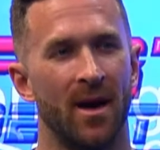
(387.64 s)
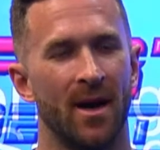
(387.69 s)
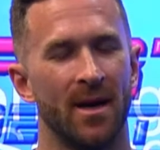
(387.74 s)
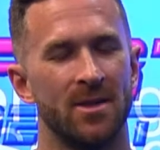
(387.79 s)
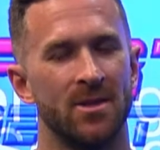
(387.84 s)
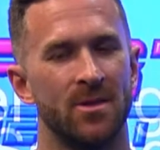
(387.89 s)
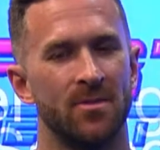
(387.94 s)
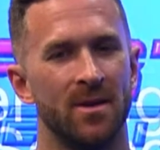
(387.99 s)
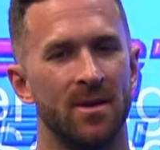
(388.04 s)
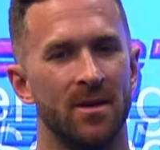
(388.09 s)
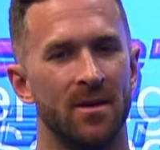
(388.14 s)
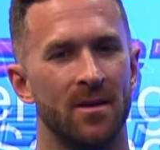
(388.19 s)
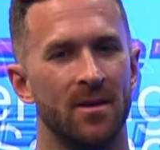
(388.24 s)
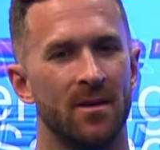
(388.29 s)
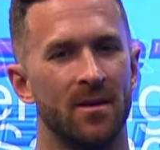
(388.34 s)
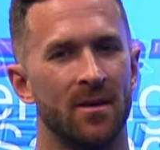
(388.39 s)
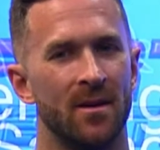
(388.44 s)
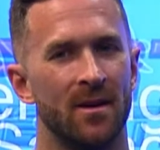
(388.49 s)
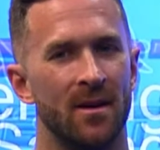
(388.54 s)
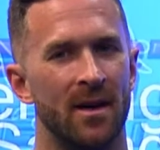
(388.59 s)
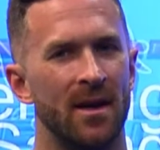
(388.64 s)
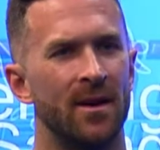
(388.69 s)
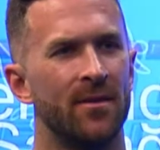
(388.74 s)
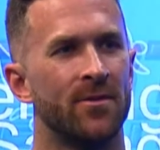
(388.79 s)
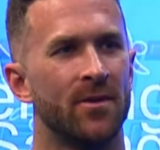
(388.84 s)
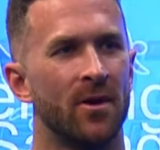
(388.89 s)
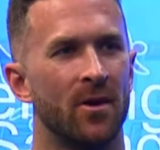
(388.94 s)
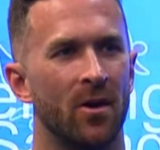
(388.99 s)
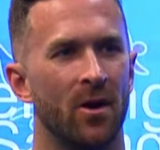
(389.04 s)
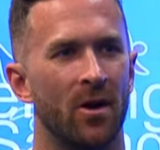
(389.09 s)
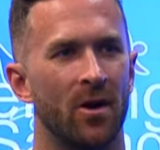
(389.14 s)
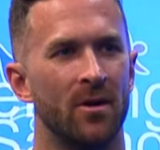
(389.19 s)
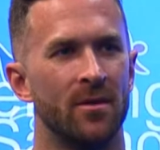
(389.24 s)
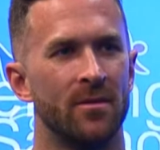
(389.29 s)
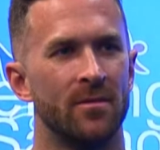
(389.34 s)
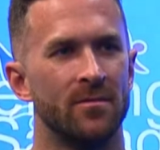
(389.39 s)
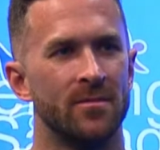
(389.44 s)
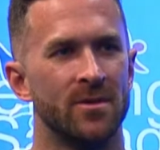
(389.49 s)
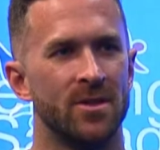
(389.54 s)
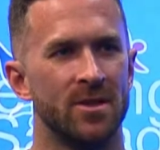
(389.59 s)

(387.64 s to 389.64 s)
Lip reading: I like to be left alone,